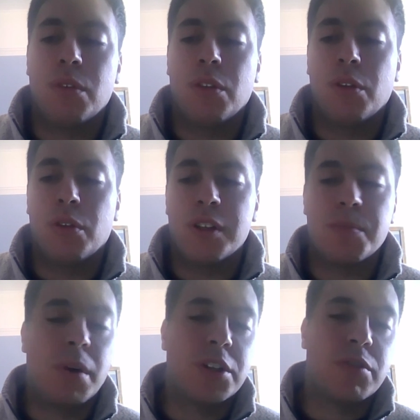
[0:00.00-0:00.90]
learn
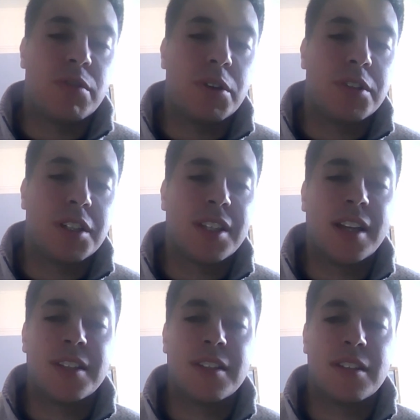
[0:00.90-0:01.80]
as much from your
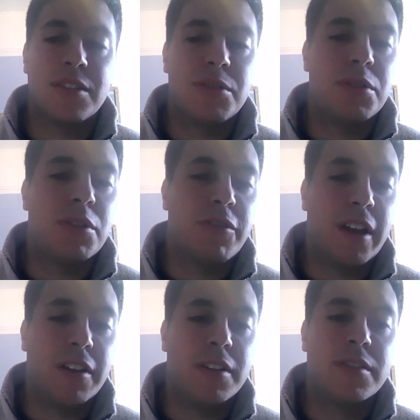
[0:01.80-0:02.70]
successes as you do your
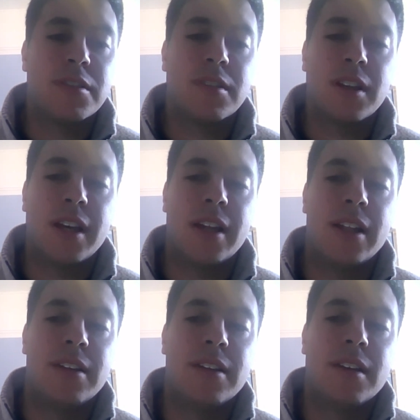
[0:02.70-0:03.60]
failures,
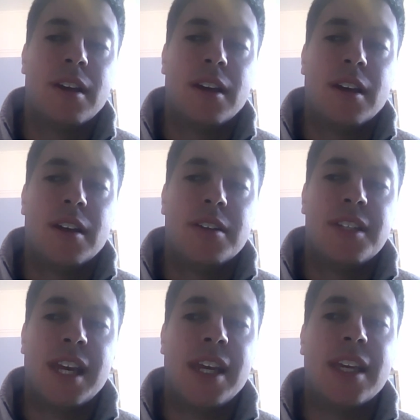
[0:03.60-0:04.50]
and
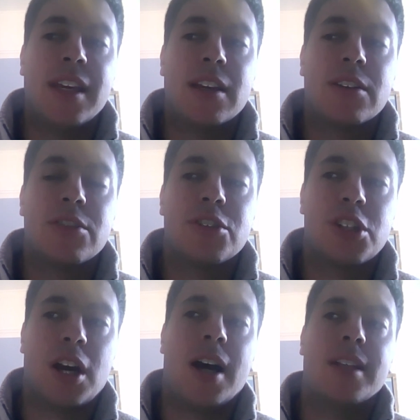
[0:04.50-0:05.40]
taking
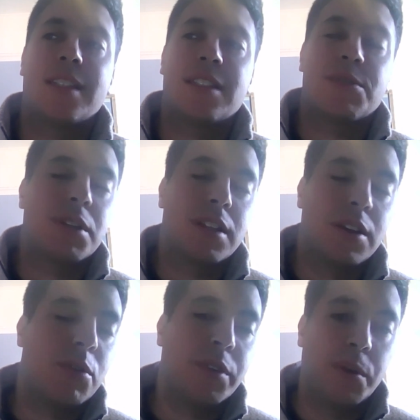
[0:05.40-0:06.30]
shots is really the only